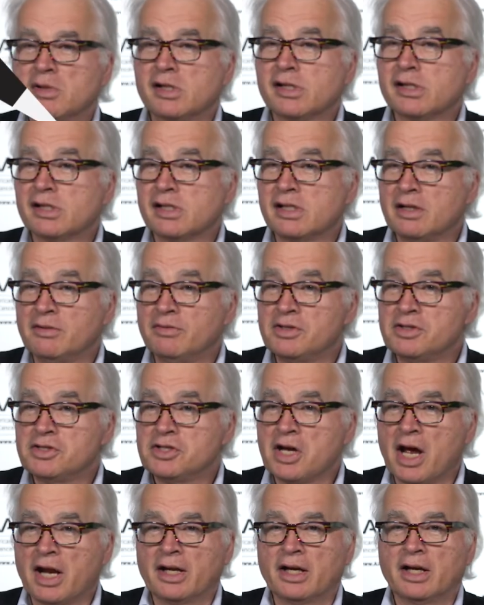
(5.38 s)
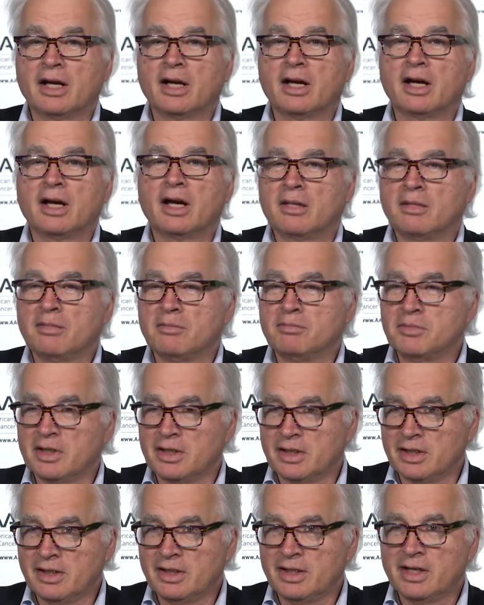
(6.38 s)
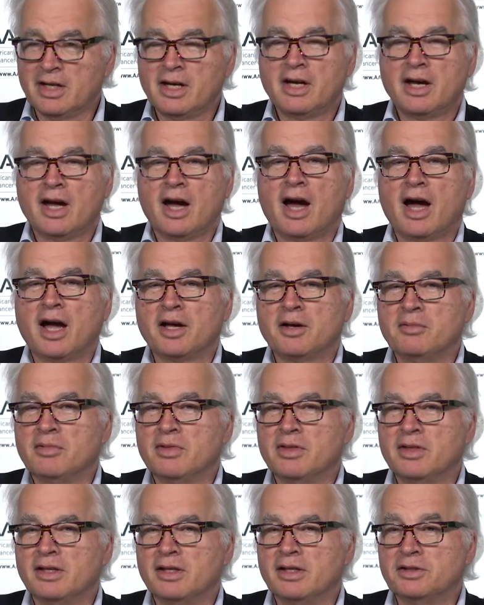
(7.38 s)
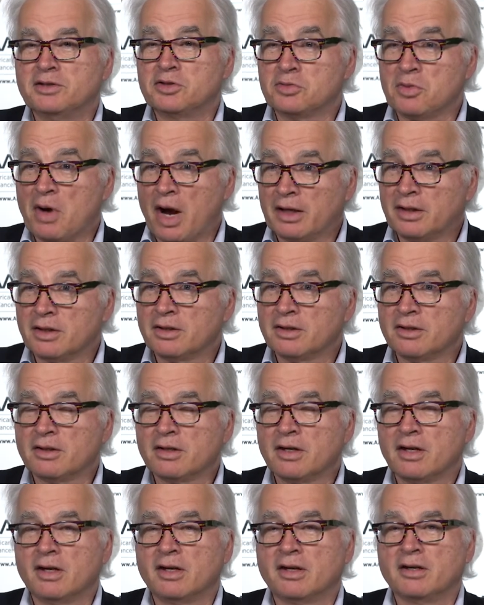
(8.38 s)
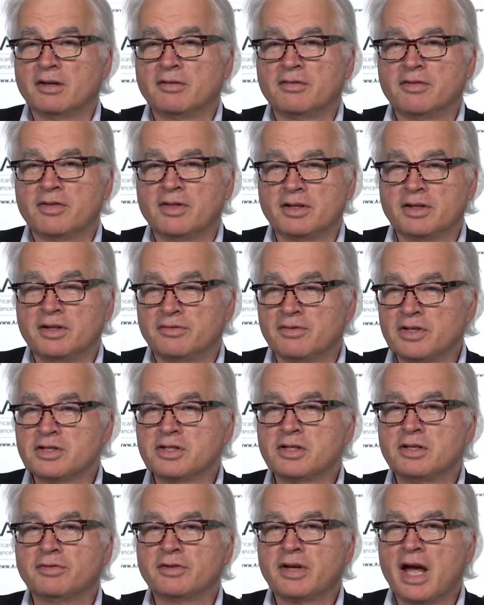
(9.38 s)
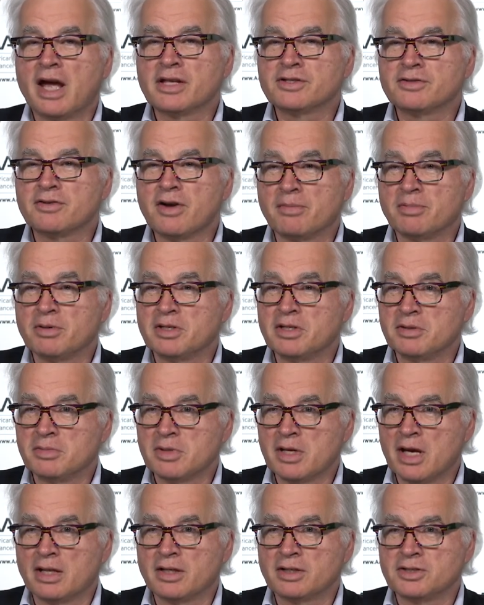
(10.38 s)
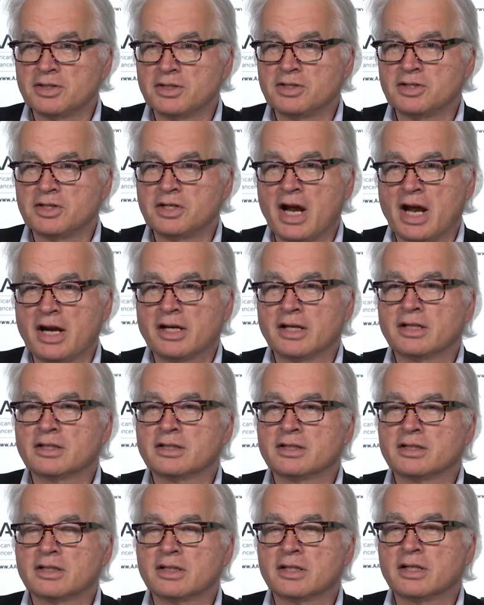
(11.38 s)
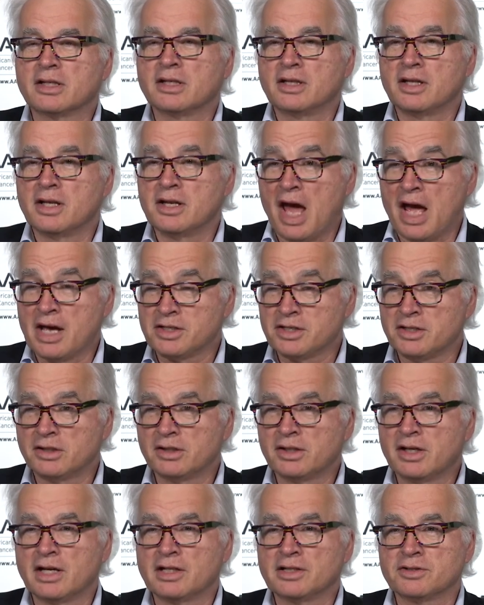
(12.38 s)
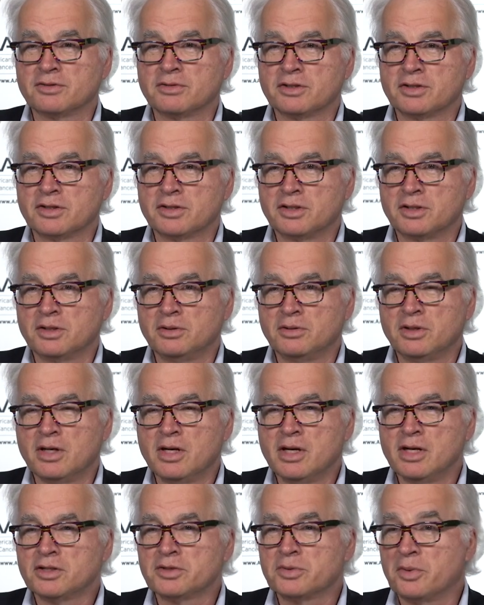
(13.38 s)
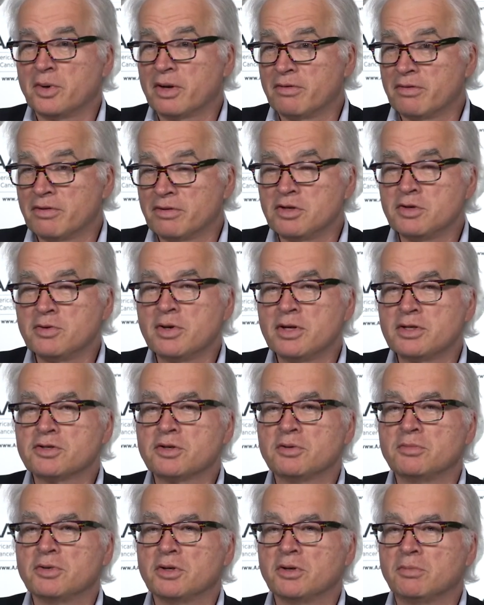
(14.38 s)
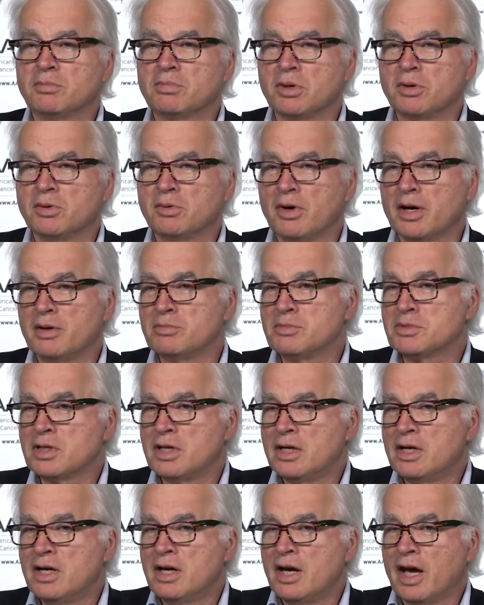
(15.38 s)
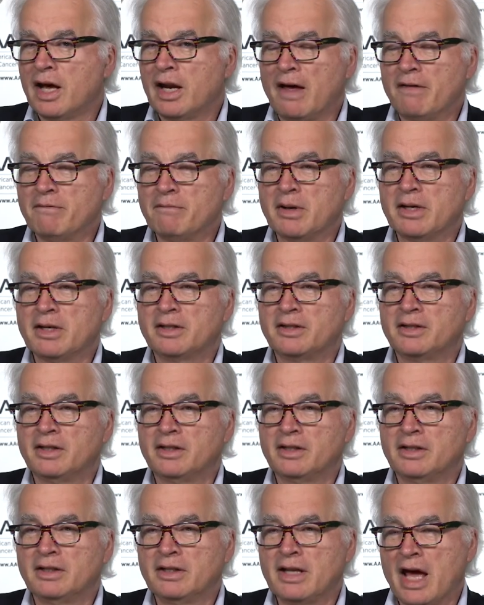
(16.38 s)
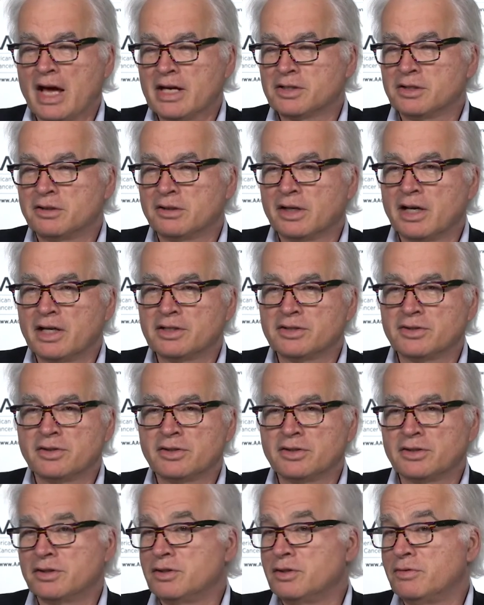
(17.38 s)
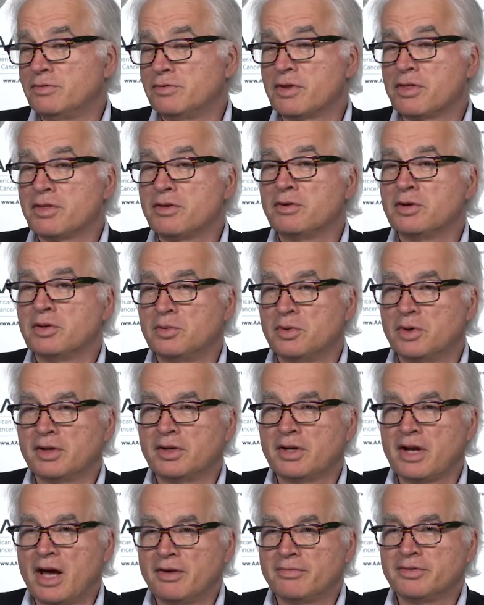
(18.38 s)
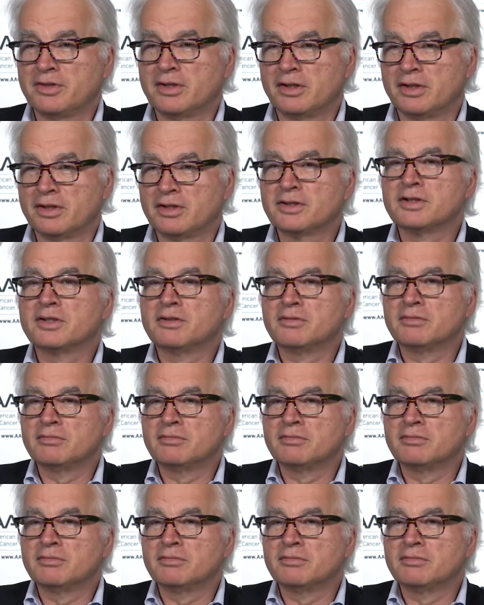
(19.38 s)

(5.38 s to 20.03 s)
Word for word: is Stephen Chanock, MD. I am the director of the Division of Cancer Epidemiology and Genetics in the National Cancer Institute. It's one of the two intramural programs, and I've been at the National Cancer Institute for 31 and a half years.